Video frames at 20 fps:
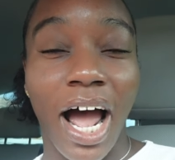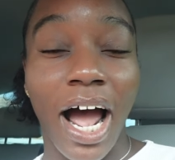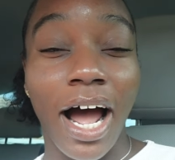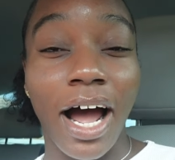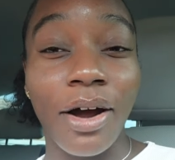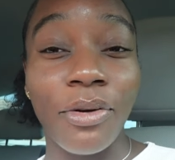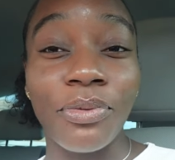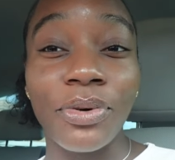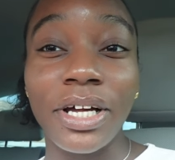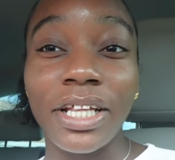
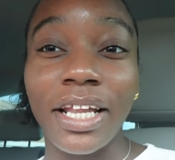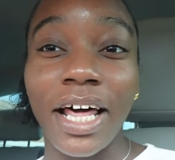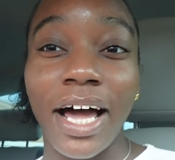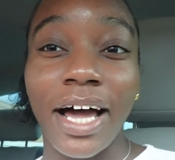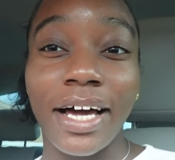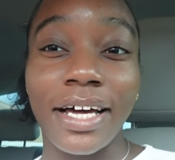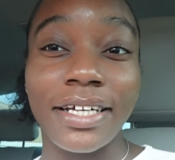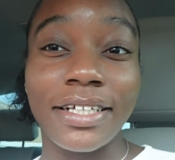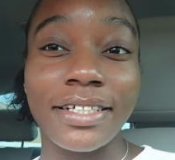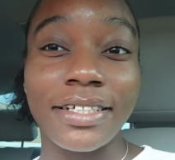I
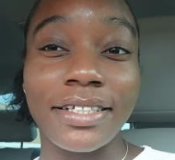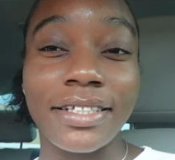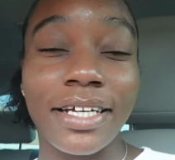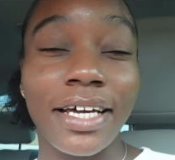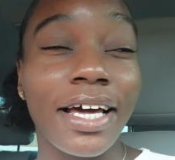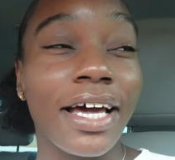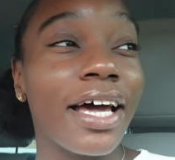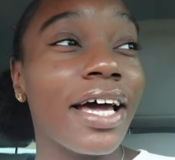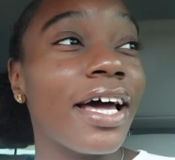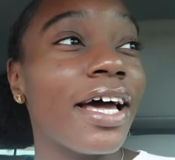realized
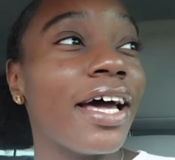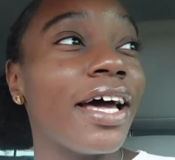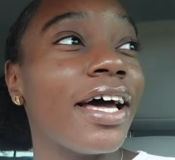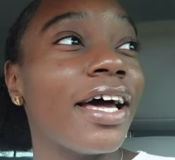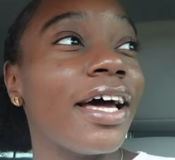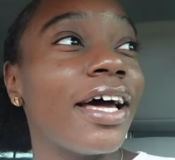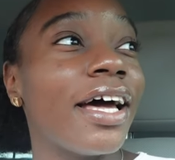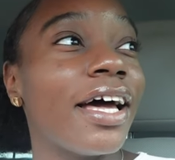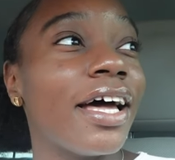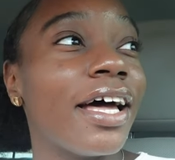
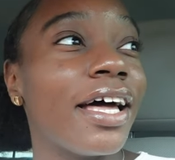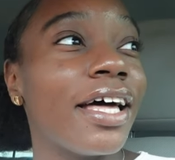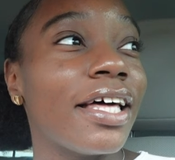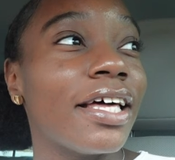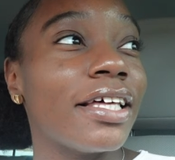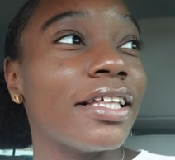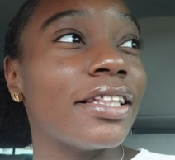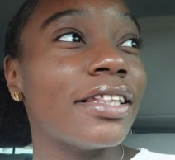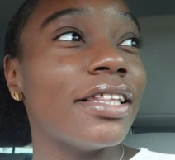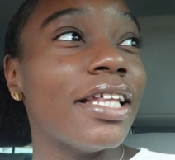
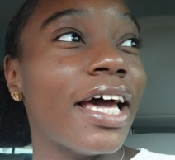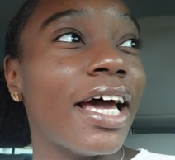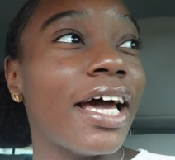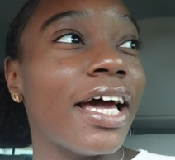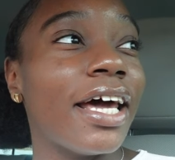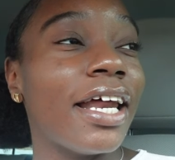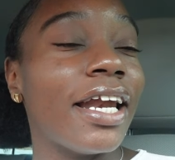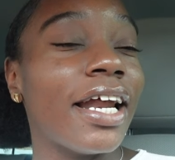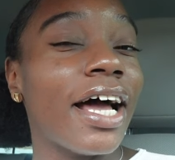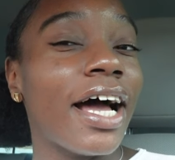
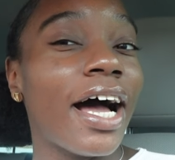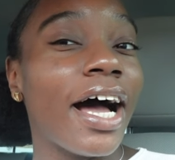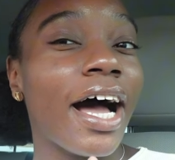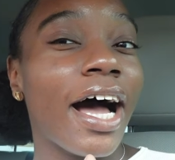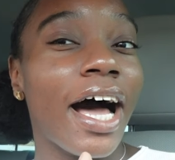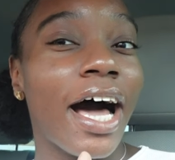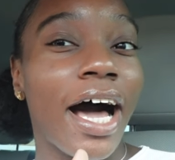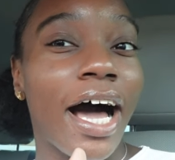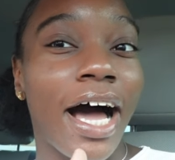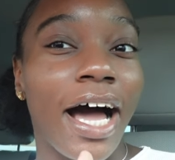that
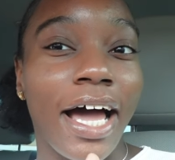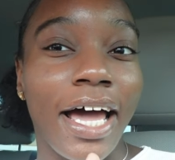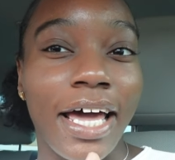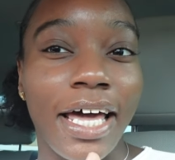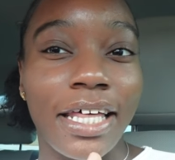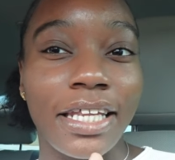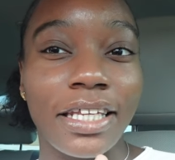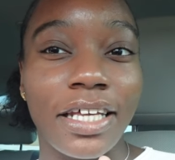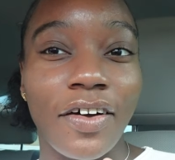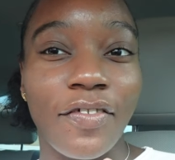I
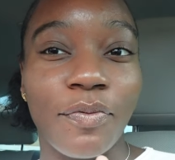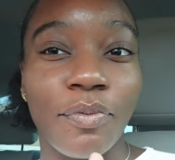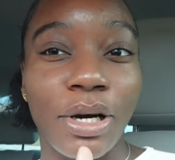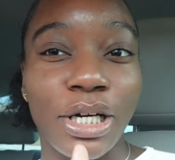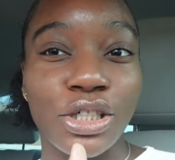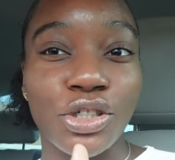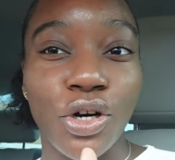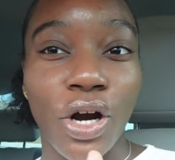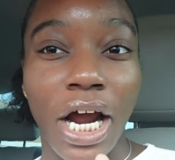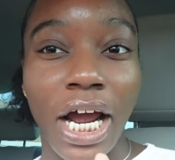had left my
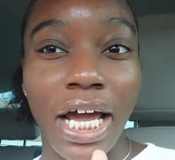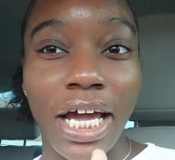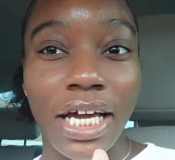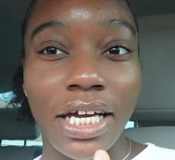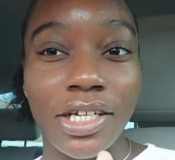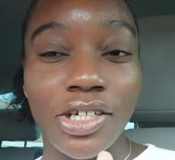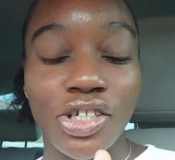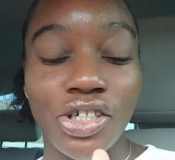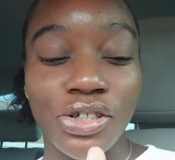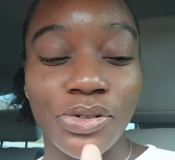
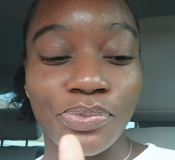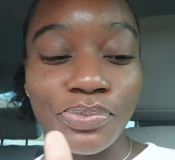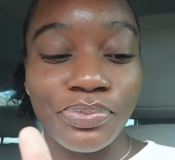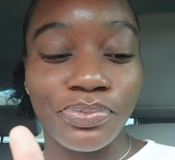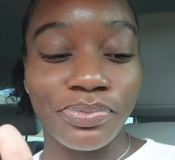trash